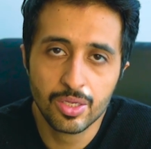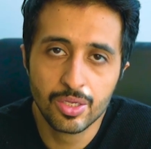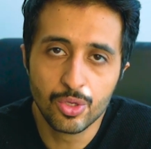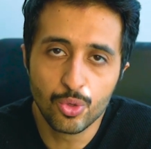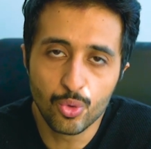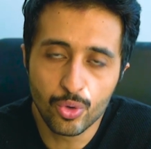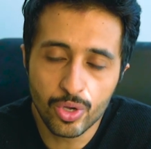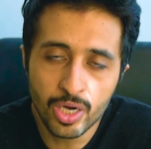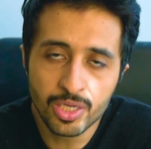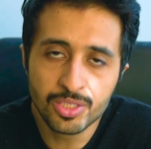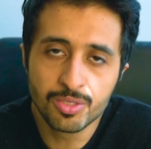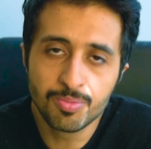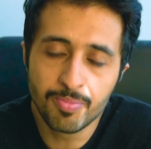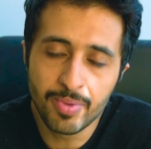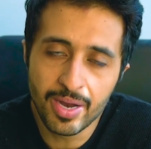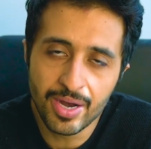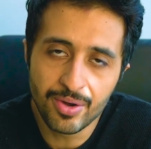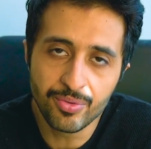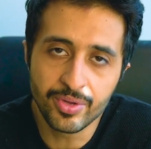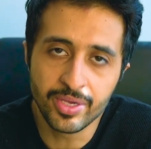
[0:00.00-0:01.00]
You got
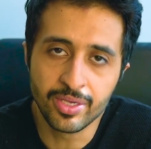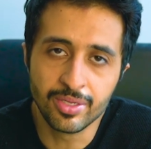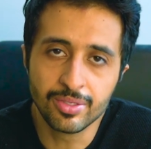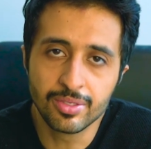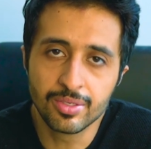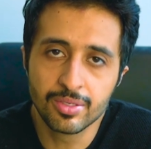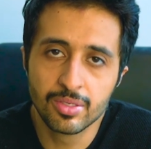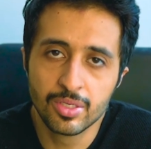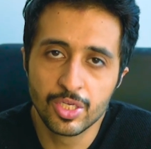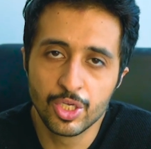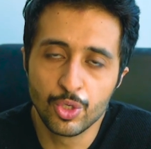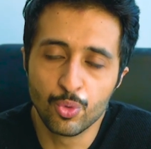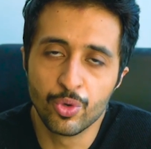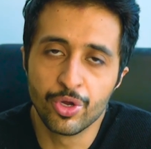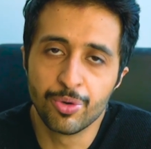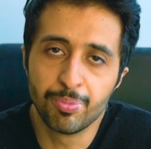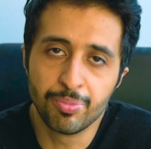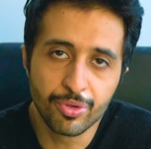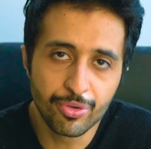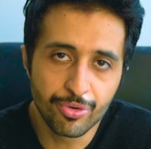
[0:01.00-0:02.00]
married, you were
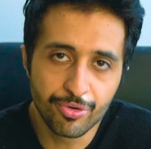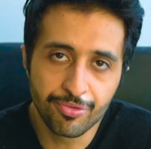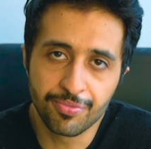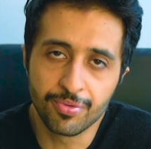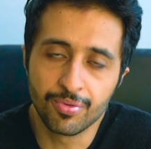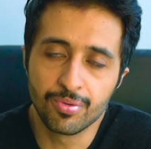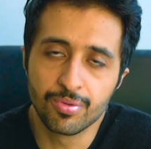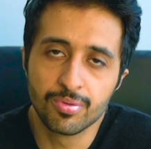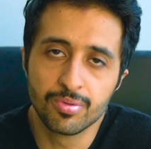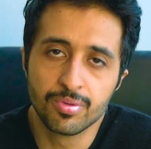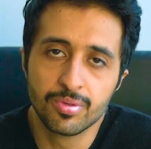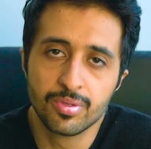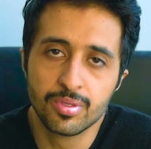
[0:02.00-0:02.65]
beautiful.